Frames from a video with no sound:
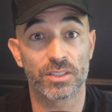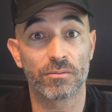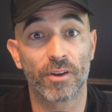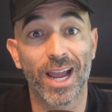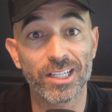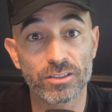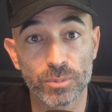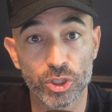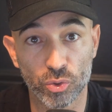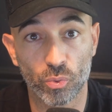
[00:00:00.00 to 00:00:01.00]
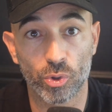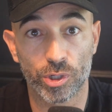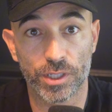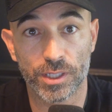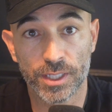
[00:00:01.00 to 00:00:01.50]
the vast
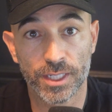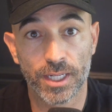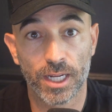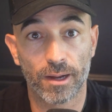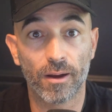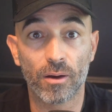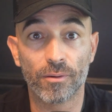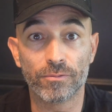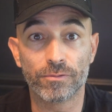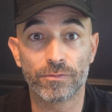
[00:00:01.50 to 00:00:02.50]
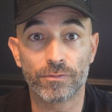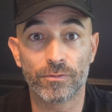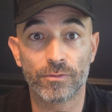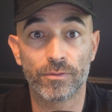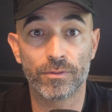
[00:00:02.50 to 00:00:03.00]
majority of
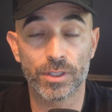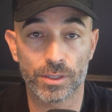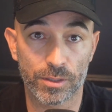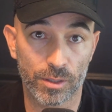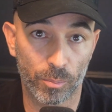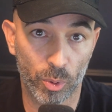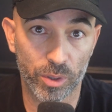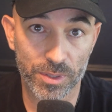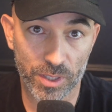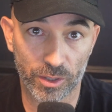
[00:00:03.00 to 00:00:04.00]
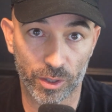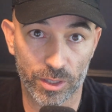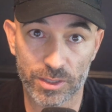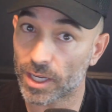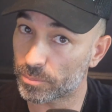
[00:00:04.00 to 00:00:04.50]
the appointments that you're going to
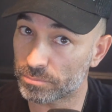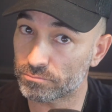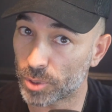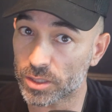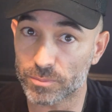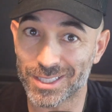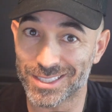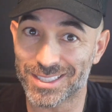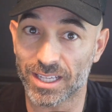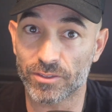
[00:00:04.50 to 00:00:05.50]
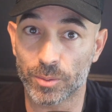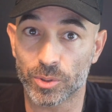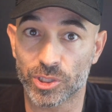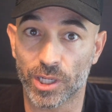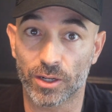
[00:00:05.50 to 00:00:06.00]
set, approximately
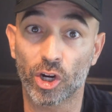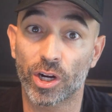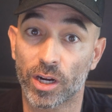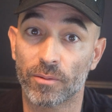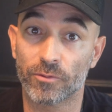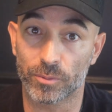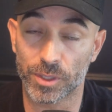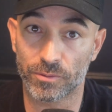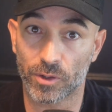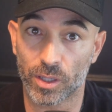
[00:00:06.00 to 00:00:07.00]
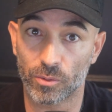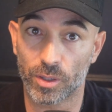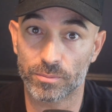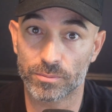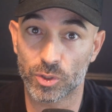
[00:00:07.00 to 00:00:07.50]
70% are going to come from lead follow-up.
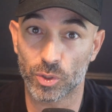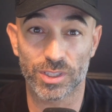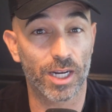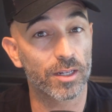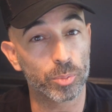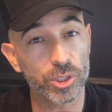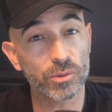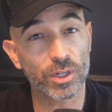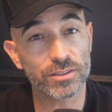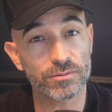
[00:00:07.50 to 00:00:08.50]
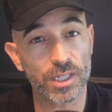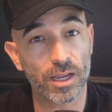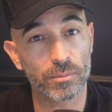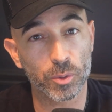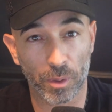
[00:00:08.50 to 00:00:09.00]
So it's not a complete waste of
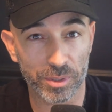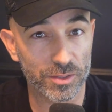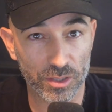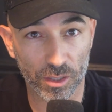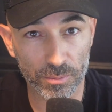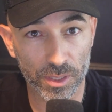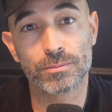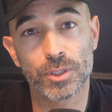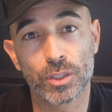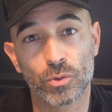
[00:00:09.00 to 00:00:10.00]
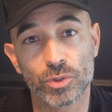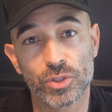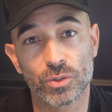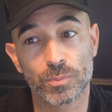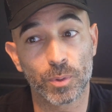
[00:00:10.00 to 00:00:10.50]
time. You'll probably get some,
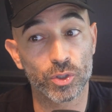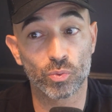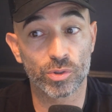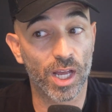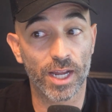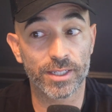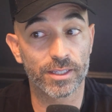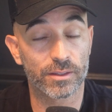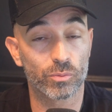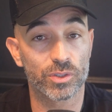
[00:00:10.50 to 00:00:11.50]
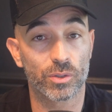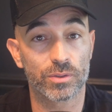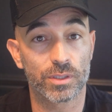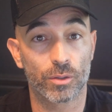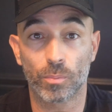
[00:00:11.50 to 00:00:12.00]
results, but you will not get the
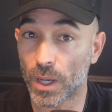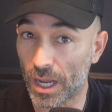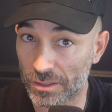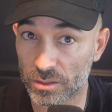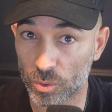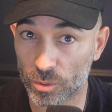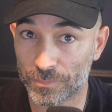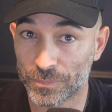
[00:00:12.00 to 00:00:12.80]
results that are possible